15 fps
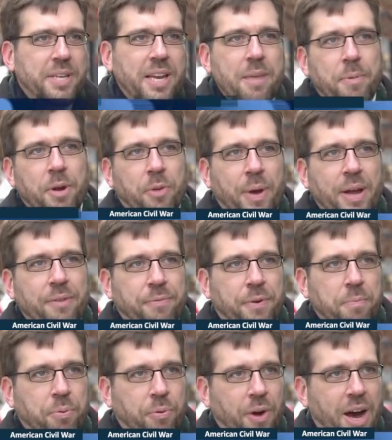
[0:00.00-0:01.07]
He was an
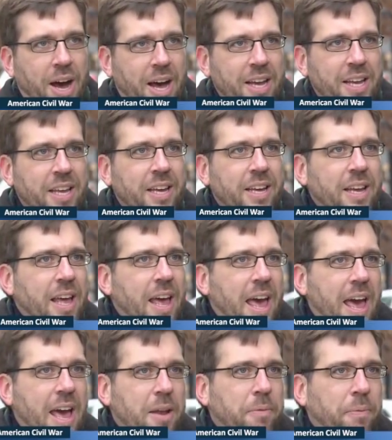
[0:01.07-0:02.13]
immigrant from Prague,
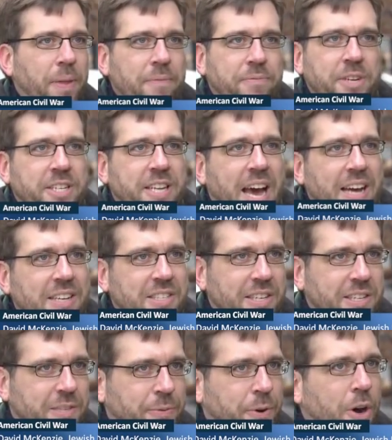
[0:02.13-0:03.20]
had lived in
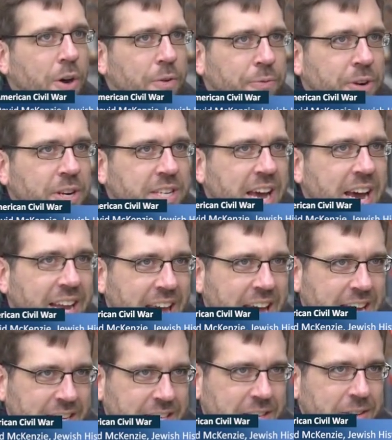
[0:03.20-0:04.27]
Texas for over a
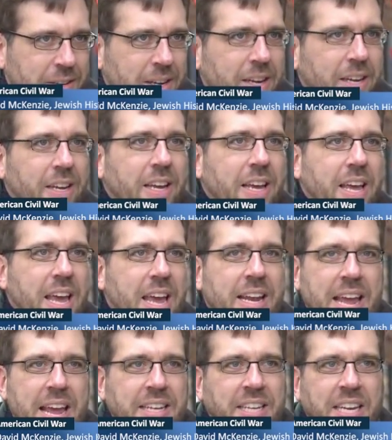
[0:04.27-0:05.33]
decade.
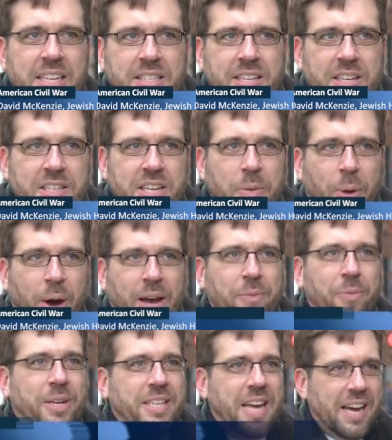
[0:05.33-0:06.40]
In eighteen
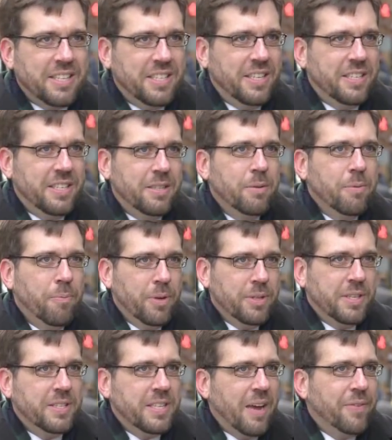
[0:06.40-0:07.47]
sixty-one, when Texas
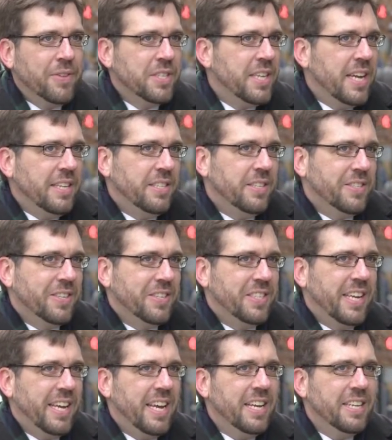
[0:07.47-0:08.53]
was the seventh state to
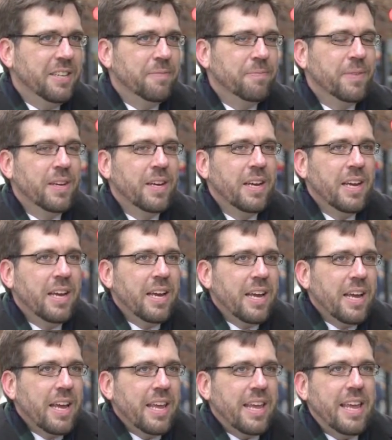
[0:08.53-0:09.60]
secede,
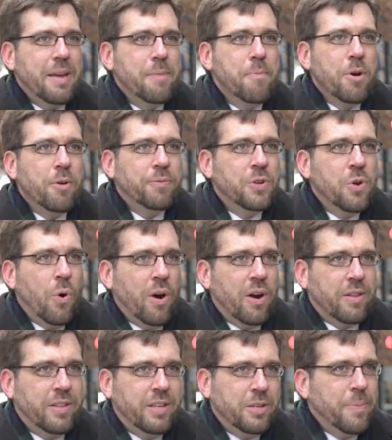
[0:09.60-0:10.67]
he moved
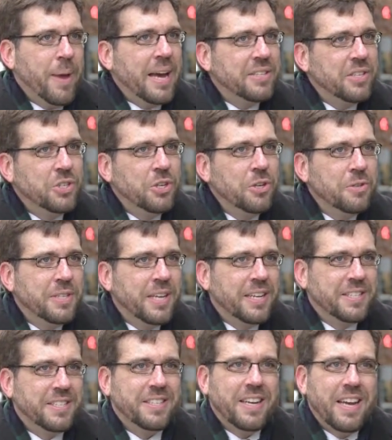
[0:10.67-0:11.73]
north to
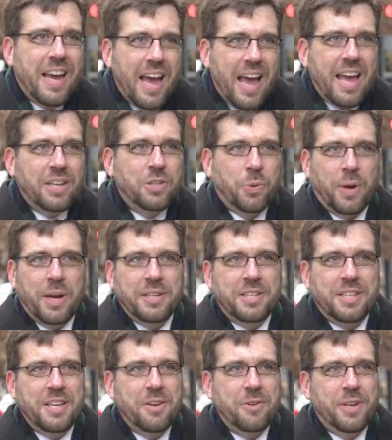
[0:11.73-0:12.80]
Massachusetts and
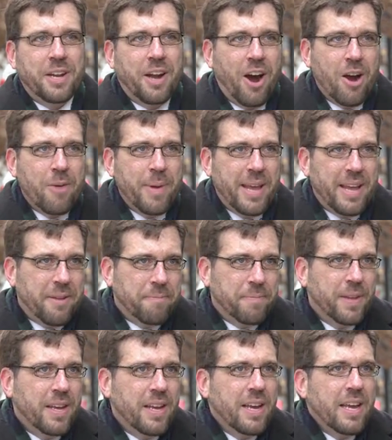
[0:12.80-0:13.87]
joined the Union
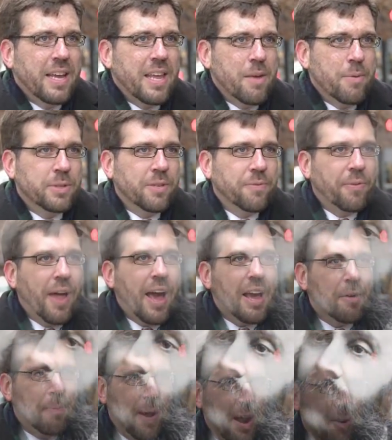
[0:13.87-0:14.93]
Army. He was a
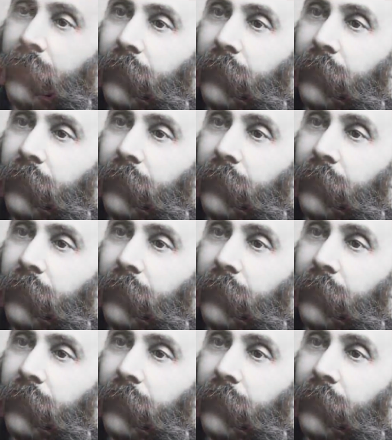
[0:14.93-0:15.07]
flag